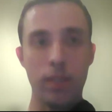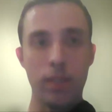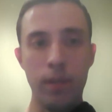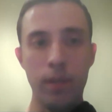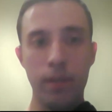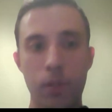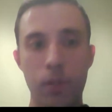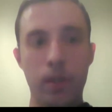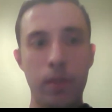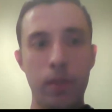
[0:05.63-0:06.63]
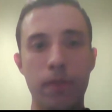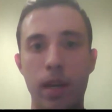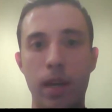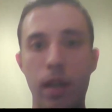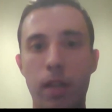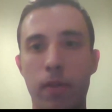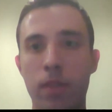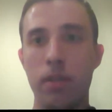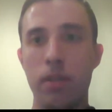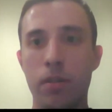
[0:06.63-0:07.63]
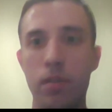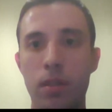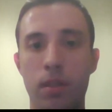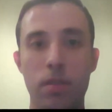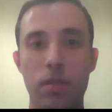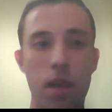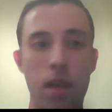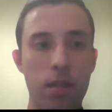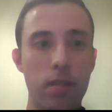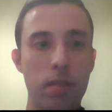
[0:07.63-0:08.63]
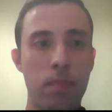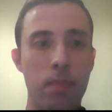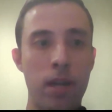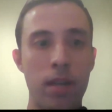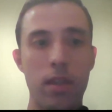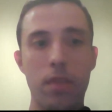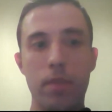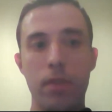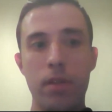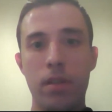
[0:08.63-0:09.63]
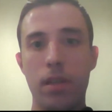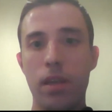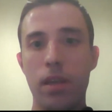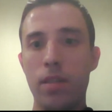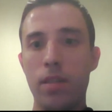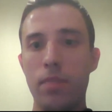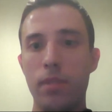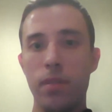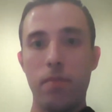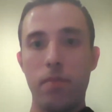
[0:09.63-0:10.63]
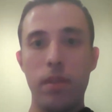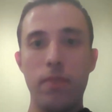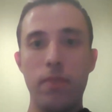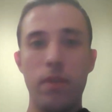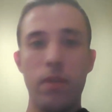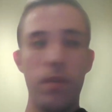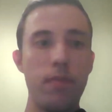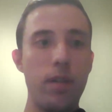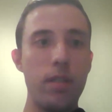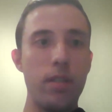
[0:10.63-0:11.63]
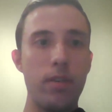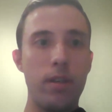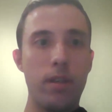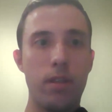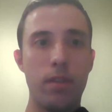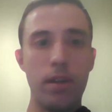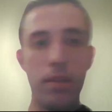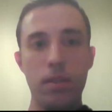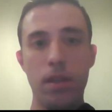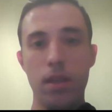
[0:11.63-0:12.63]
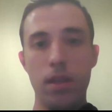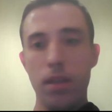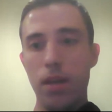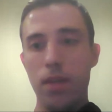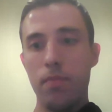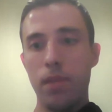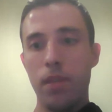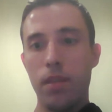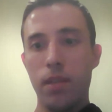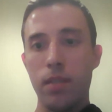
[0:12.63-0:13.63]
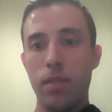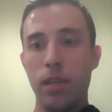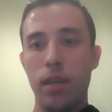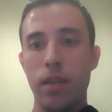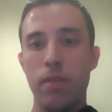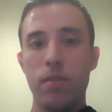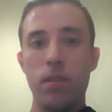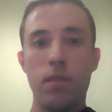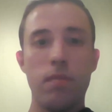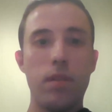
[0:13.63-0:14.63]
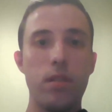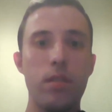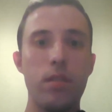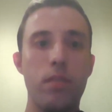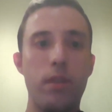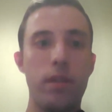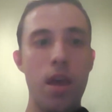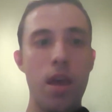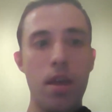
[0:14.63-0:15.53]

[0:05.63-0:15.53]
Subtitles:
everybody for joining. We've got Heloise here. She's somebody in the community and has been really involved with volunteering throughout, I think the last decade or so. And she's doing